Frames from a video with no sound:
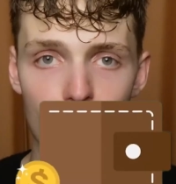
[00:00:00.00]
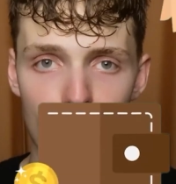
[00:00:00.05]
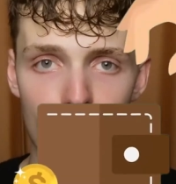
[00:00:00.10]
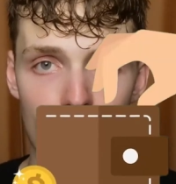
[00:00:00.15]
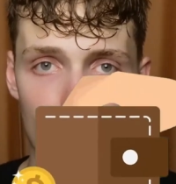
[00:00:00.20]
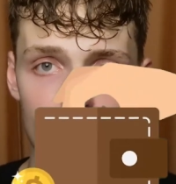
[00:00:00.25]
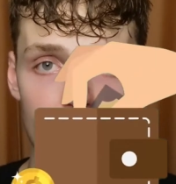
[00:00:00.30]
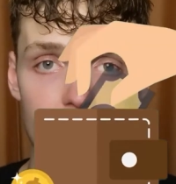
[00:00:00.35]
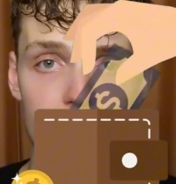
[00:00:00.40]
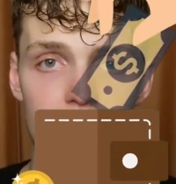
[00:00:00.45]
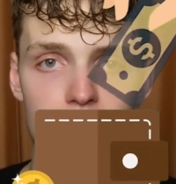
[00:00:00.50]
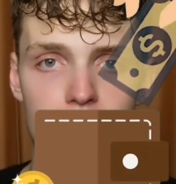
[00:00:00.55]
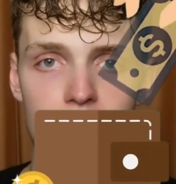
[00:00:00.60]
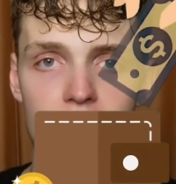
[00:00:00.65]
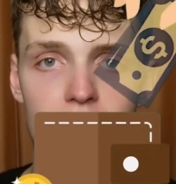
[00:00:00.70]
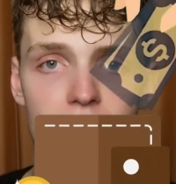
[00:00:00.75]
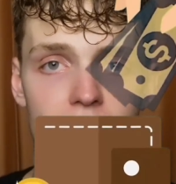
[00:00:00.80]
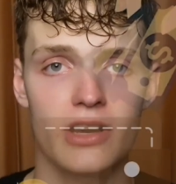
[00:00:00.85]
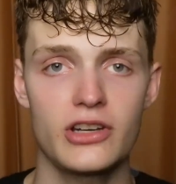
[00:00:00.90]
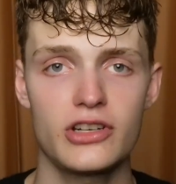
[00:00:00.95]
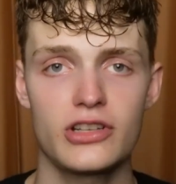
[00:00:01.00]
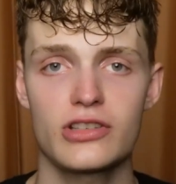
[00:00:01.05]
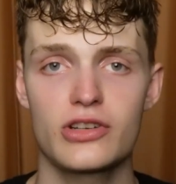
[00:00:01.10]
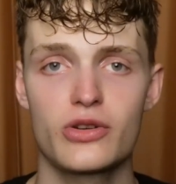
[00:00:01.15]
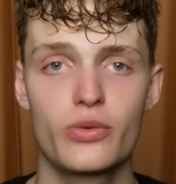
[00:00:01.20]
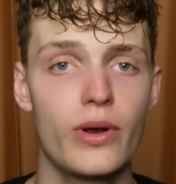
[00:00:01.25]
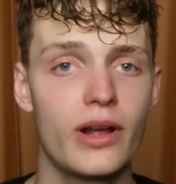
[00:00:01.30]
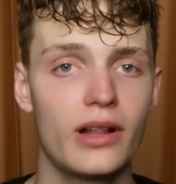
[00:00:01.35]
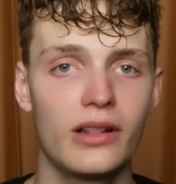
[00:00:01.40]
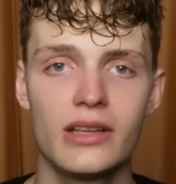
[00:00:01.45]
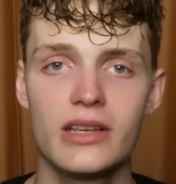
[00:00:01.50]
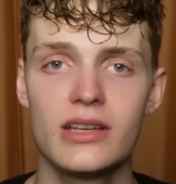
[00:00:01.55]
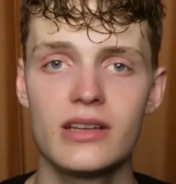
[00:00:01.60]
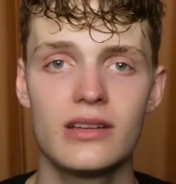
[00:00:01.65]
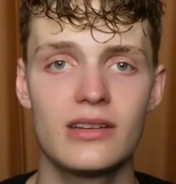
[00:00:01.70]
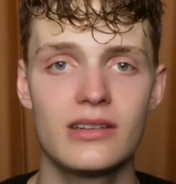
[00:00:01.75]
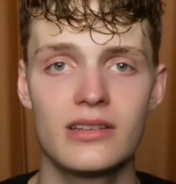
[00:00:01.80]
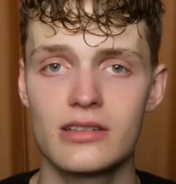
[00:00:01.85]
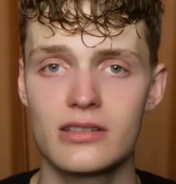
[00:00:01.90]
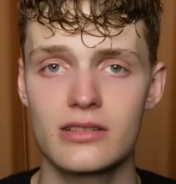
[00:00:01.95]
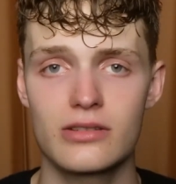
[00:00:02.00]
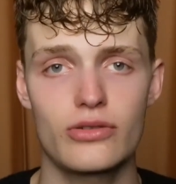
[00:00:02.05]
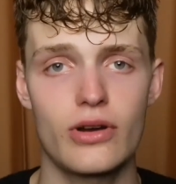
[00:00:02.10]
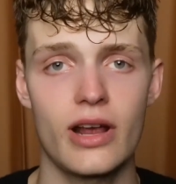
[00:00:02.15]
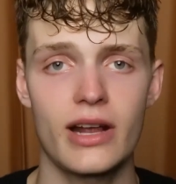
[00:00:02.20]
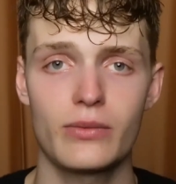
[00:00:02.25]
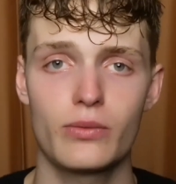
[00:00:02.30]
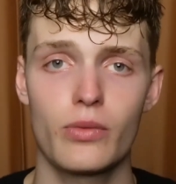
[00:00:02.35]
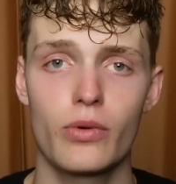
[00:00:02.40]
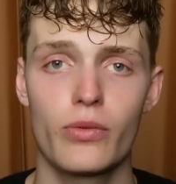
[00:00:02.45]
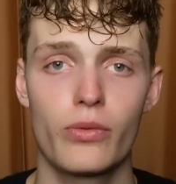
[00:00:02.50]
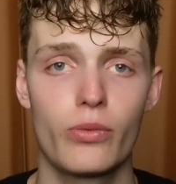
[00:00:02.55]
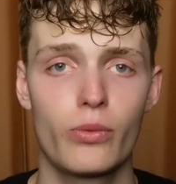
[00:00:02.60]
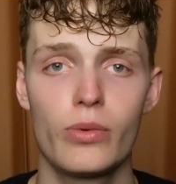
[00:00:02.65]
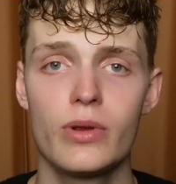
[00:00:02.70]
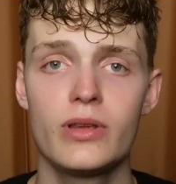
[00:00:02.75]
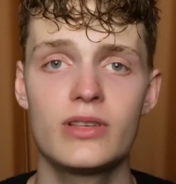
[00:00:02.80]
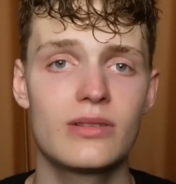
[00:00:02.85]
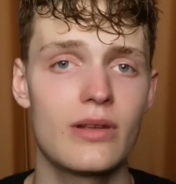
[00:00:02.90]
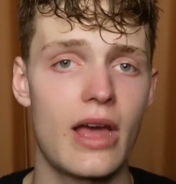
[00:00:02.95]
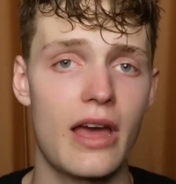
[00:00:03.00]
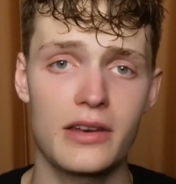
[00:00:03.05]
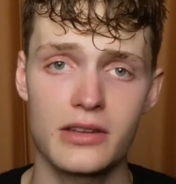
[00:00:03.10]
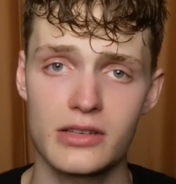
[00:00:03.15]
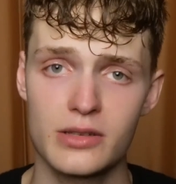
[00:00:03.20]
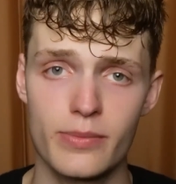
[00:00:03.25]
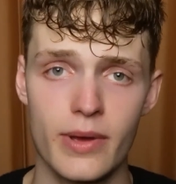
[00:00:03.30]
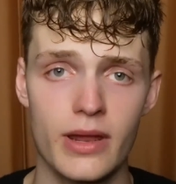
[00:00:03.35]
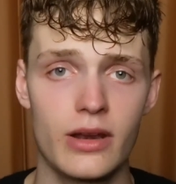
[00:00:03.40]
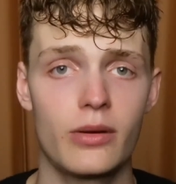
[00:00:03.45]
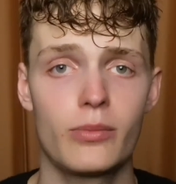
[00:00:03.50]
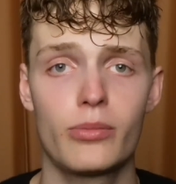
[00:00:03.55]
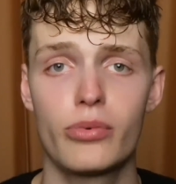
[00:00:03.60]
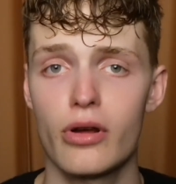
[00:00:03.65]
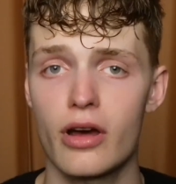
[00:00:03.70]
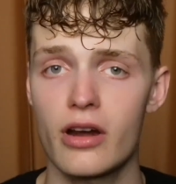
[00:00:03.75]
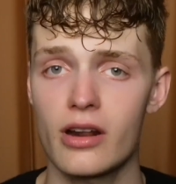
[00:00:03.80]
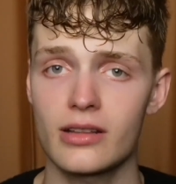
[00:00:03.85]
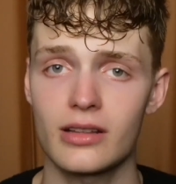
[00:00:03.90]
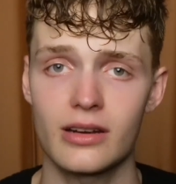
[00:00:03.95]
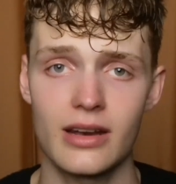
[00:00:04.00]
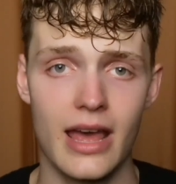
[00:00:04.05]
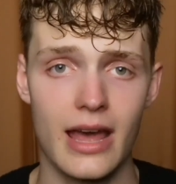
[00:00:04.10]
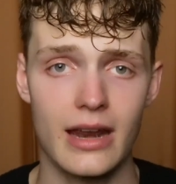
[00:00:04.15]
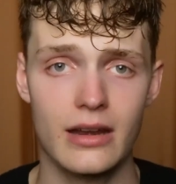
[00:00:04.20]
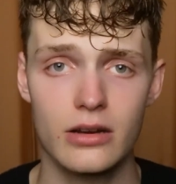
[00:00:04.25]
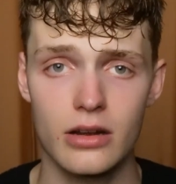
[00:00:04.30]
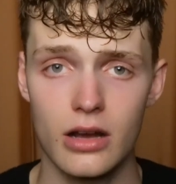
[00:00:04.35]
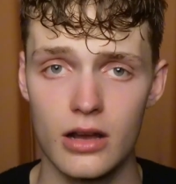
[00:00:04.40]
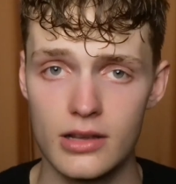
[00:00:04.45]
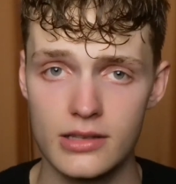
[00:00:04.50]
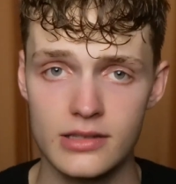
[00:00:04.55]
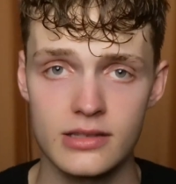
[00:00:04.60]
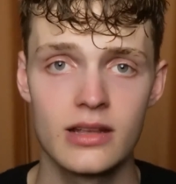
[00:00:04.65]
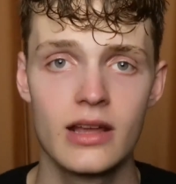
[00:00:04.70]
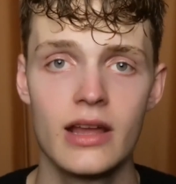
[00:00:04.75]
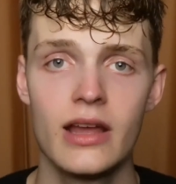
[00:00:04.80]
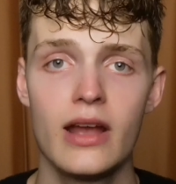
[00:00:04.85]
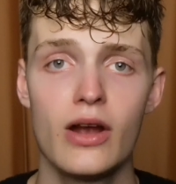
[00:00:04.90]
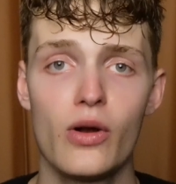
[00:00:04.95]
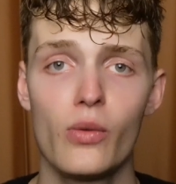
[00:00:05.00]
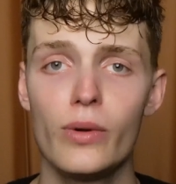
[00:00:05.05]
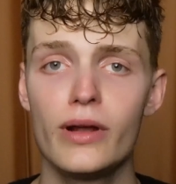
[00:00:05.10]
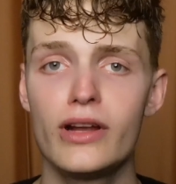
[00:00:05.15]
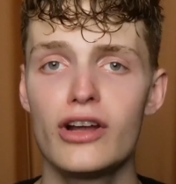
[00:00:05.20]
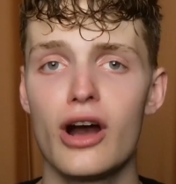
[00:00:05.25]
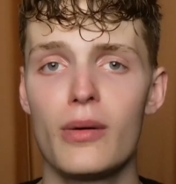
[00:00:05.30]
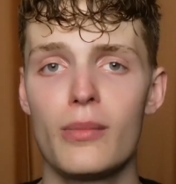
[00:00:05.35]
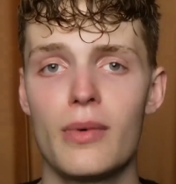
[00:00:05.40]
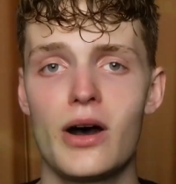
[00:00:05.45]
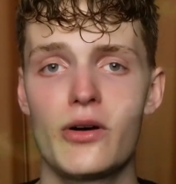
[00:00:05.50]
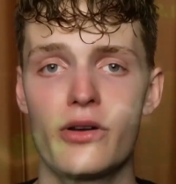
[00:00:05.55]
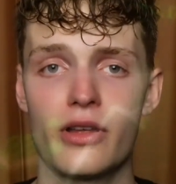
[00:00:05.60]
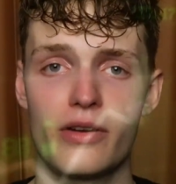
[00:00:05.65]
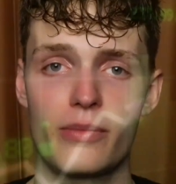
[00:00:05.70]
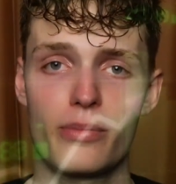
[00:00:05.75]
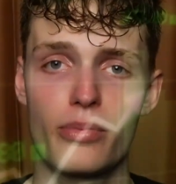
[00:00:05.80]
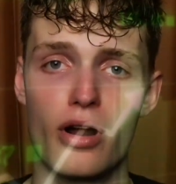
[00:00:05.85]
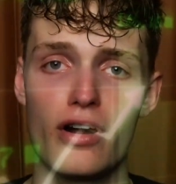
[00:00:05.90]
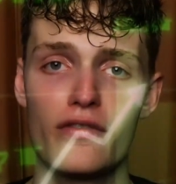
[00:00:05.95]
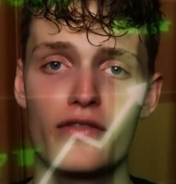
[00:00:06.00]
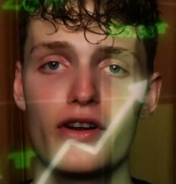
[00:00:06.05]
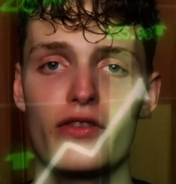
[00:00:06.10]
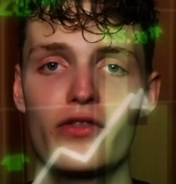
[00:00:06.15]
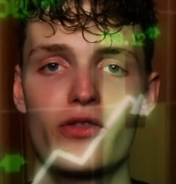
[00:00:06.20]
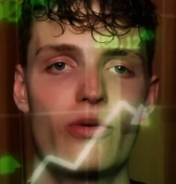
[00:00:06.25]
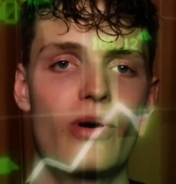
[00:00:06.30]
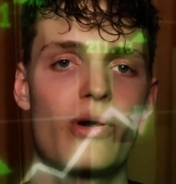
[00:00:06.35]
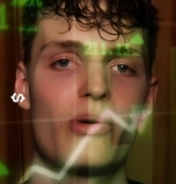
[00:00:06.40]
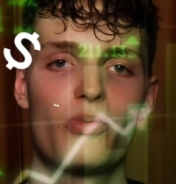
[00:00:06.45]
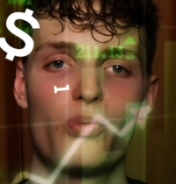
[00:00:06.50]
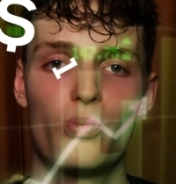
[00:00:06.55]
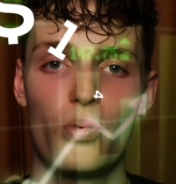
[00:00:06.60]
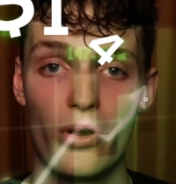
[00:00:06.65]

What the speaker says: profit, but if I just quickly distract what we had to spend on product and ad cost, we come out at a profit of around